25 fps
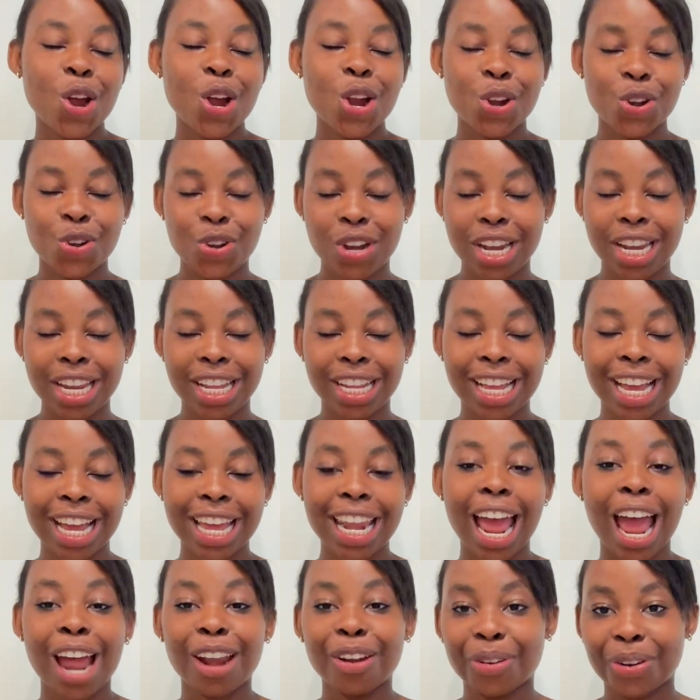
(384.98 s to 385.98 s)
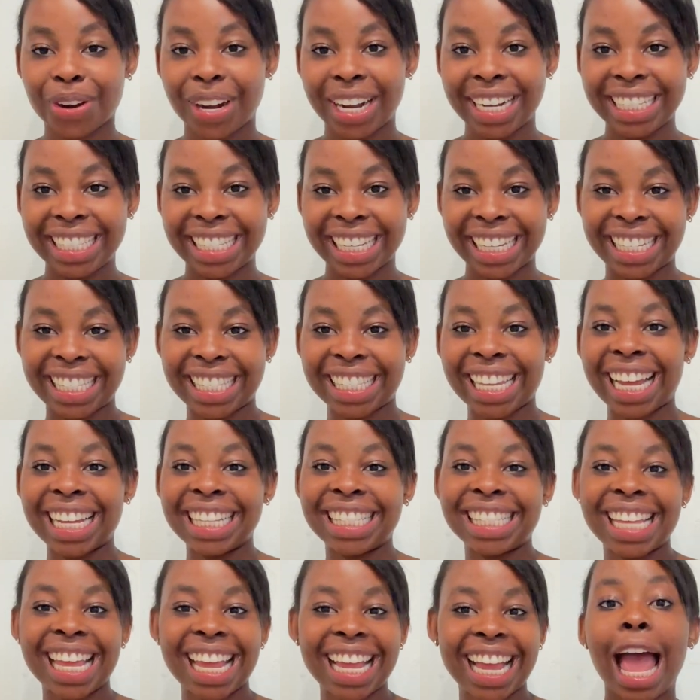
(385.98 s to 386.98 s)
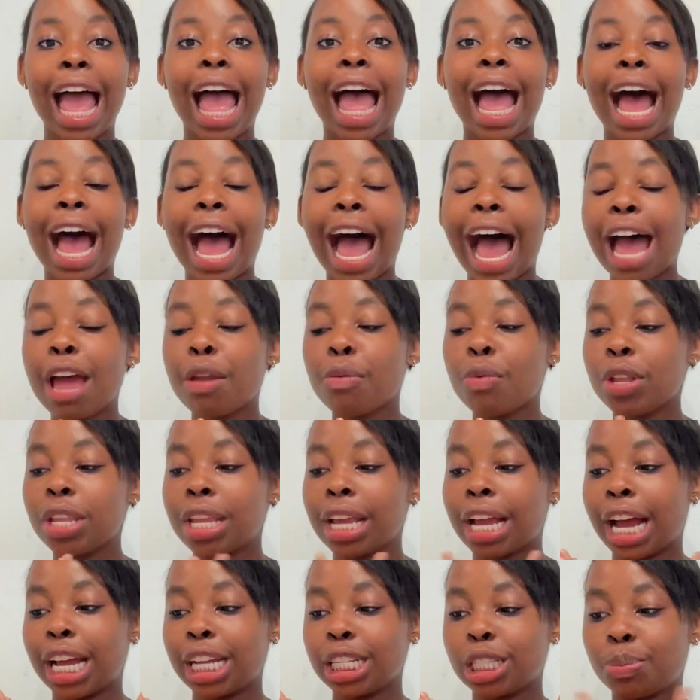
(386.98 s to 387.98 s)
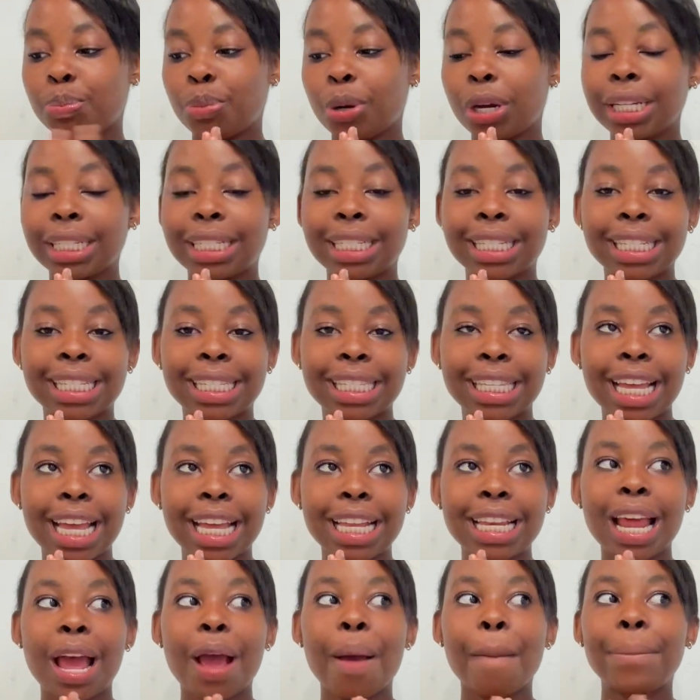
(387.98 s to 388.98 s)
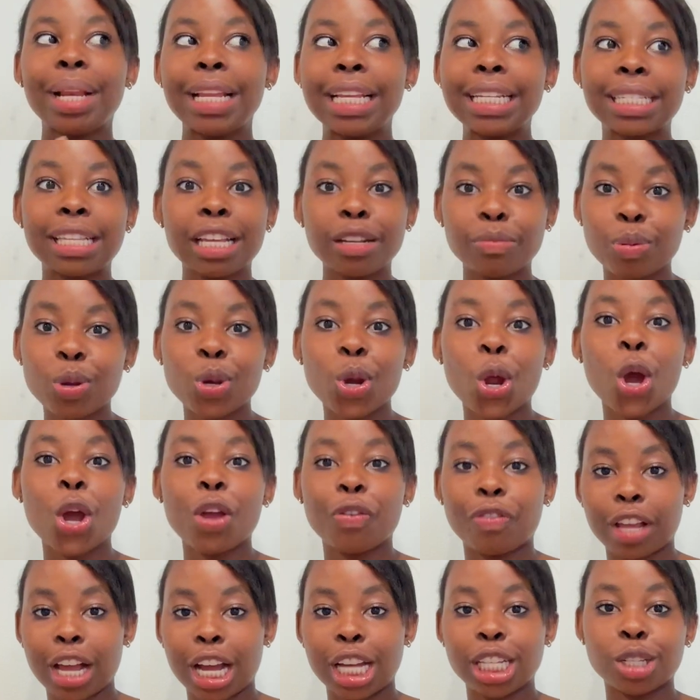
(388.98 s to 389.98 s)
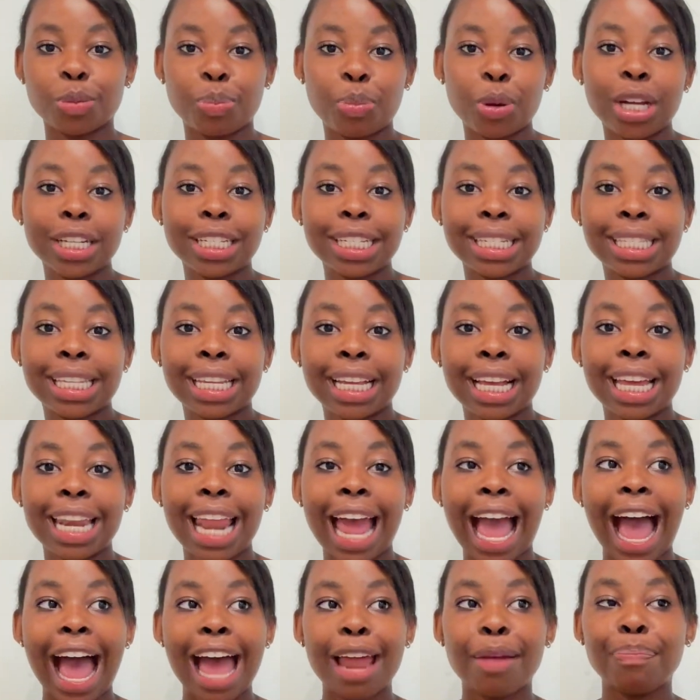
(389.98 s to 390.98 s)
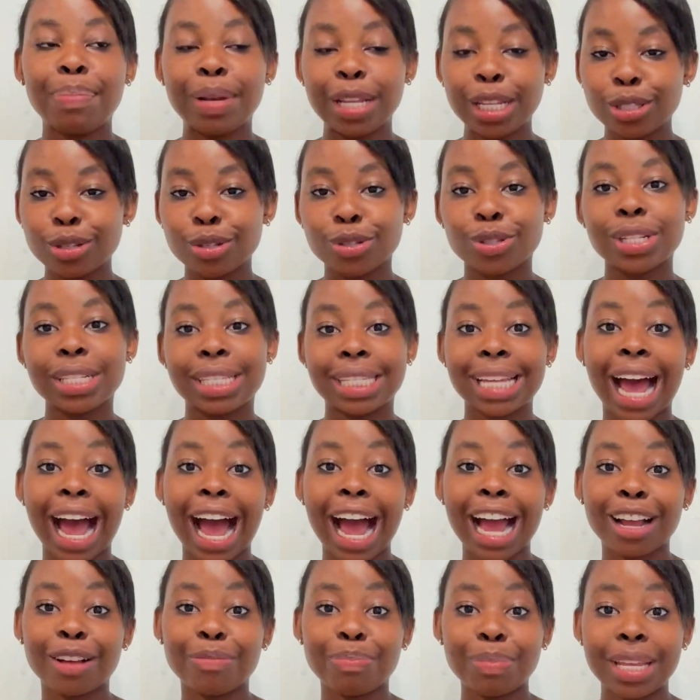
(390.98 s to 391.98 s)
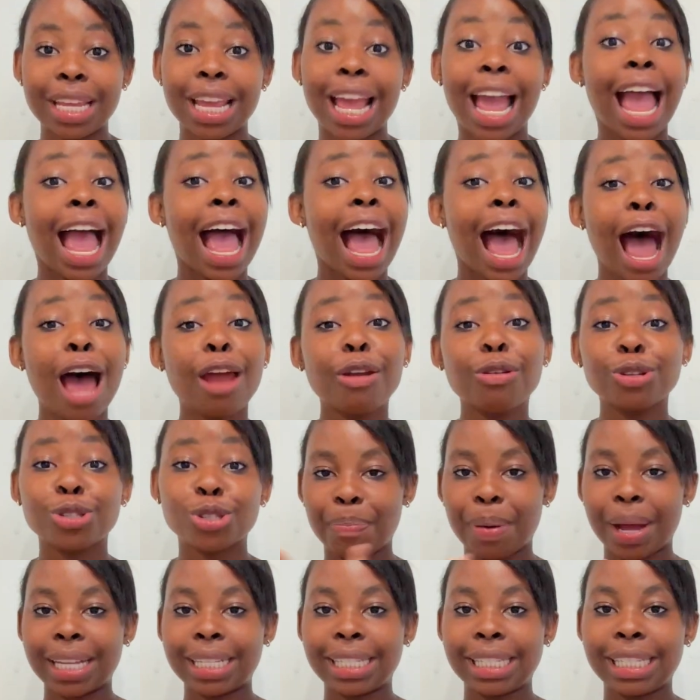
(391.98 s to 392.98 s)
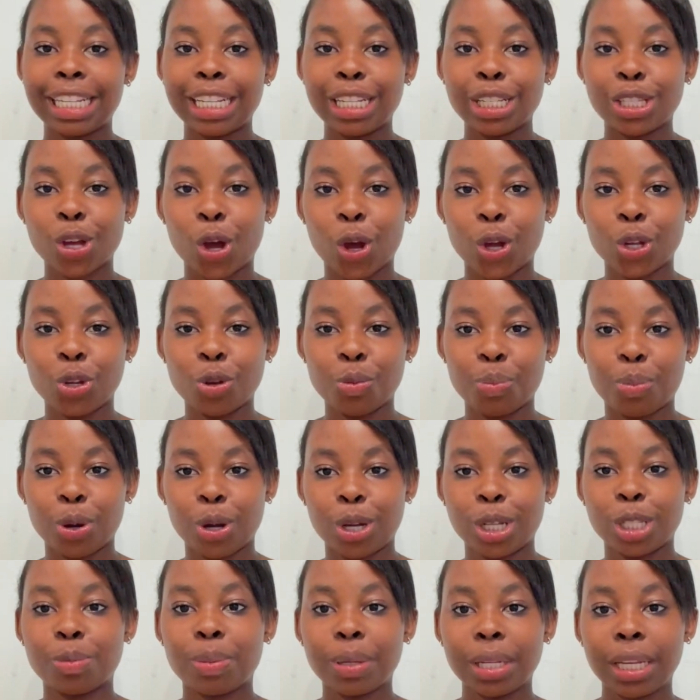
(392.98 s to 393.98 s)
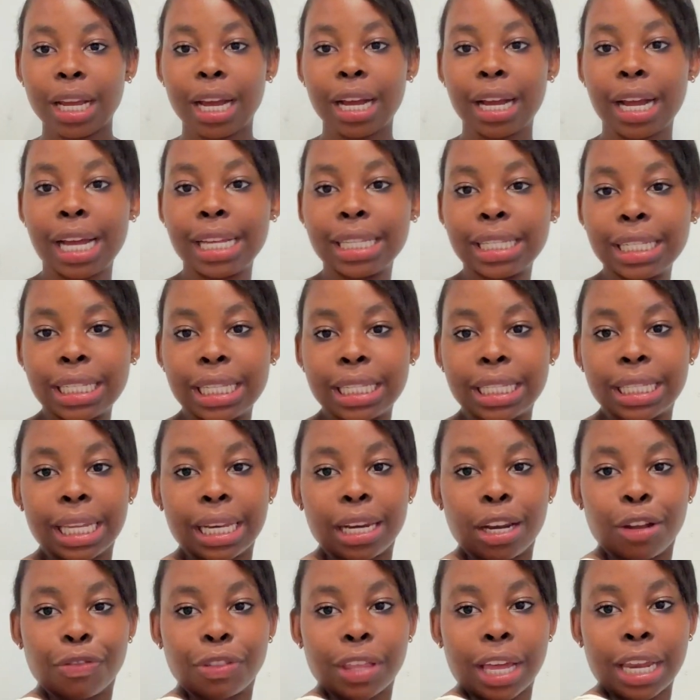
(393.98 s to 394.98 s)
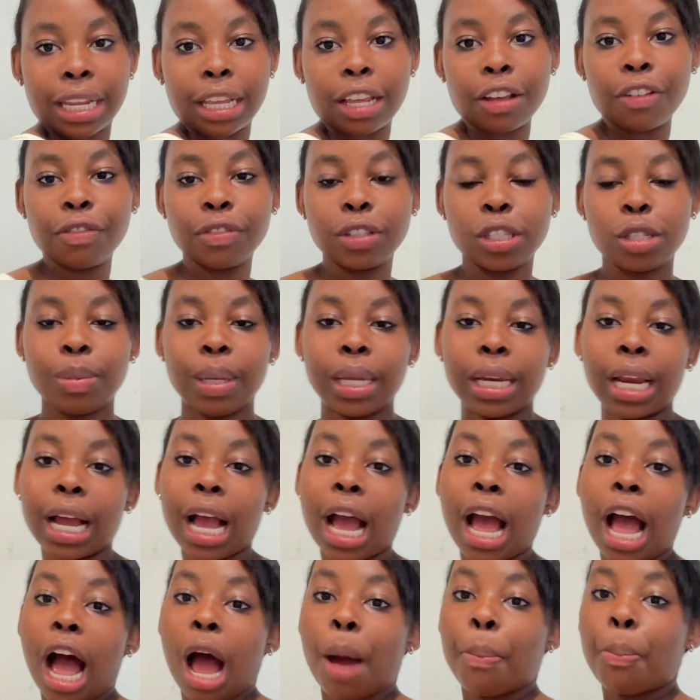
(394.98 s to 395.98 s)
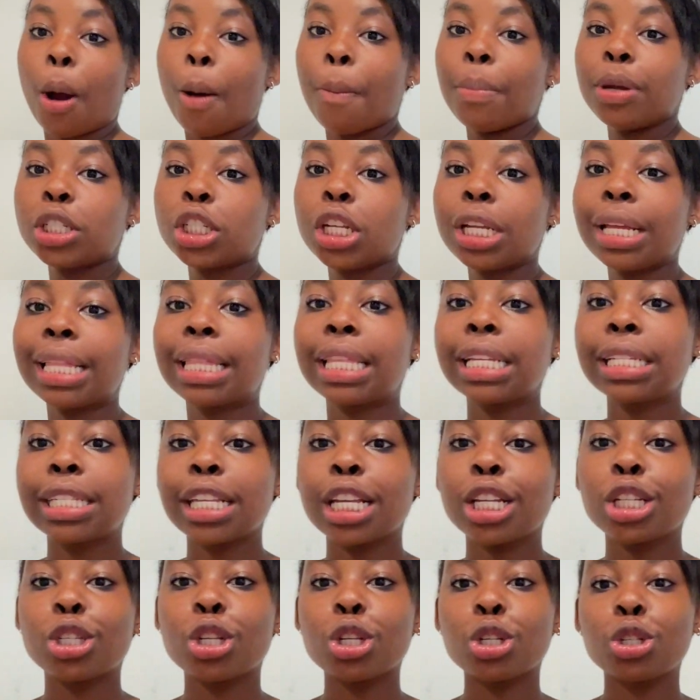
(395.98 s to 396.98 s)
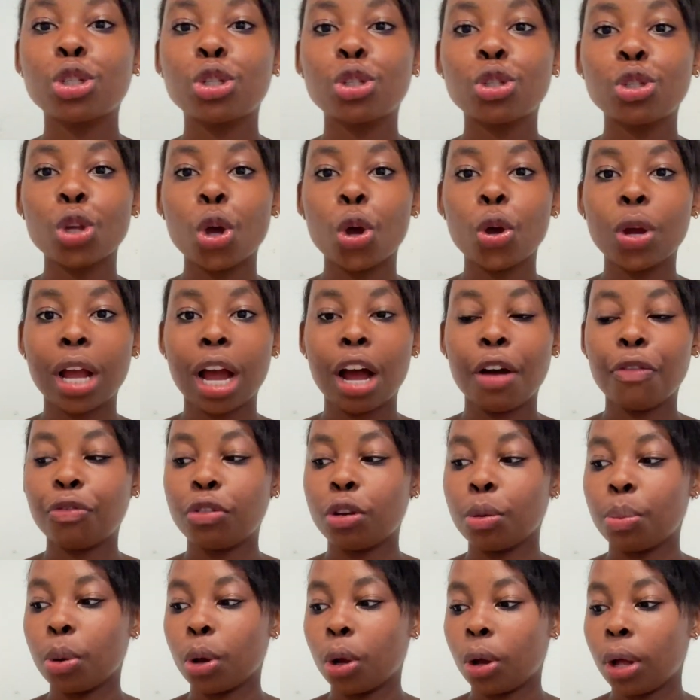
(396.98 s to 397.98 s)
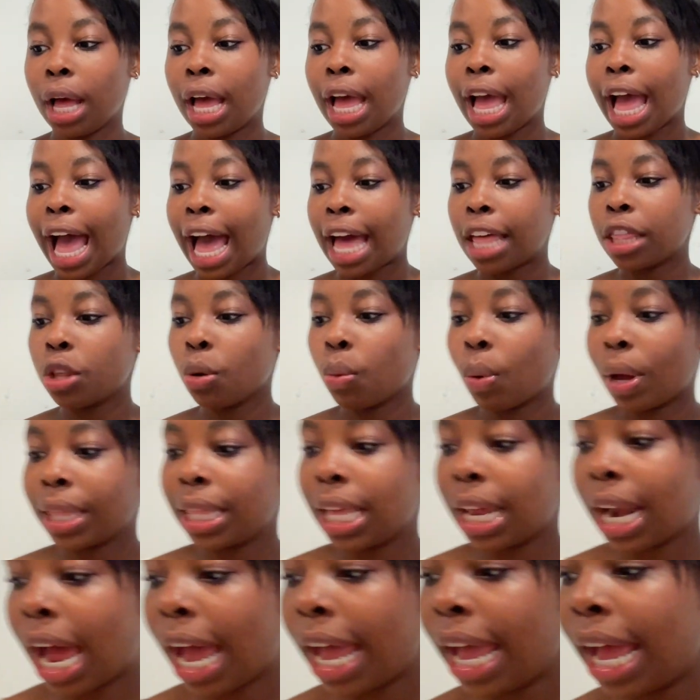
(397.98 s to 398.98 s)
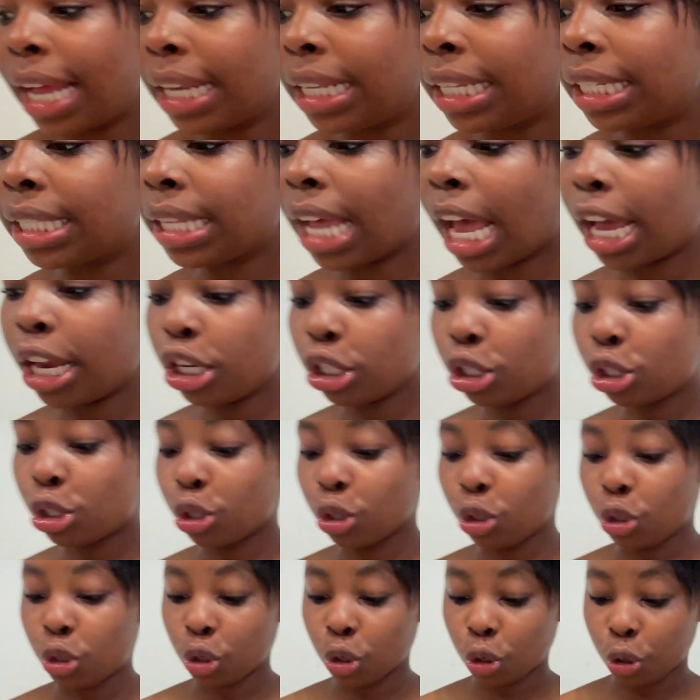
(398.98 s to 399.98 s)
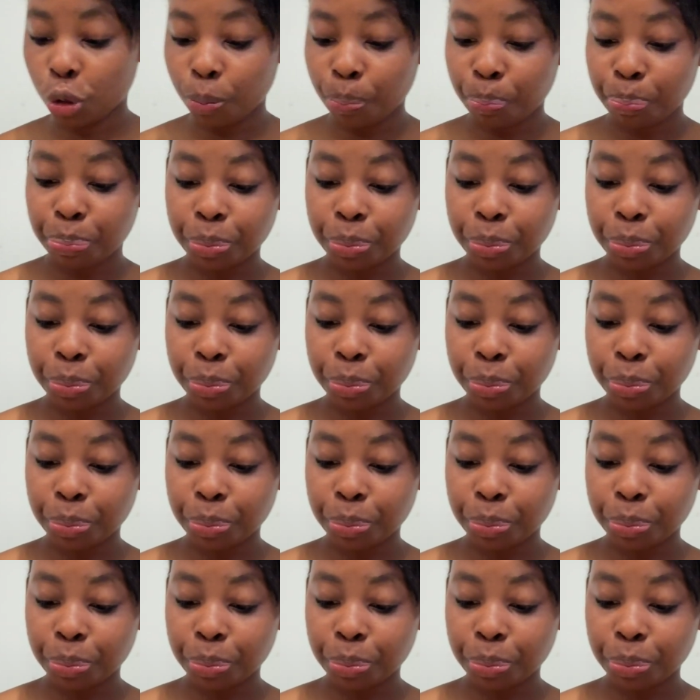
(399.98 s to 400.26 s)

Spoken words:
really good and quite exciting. And when you guys purchase it, please let me know if you guys are purchasing it, and please also tag me and also Busties on your post. But yeah guys, this is the lift that gave it to me. Like I promise you, this is so comfortable. And the one that I had decided to do,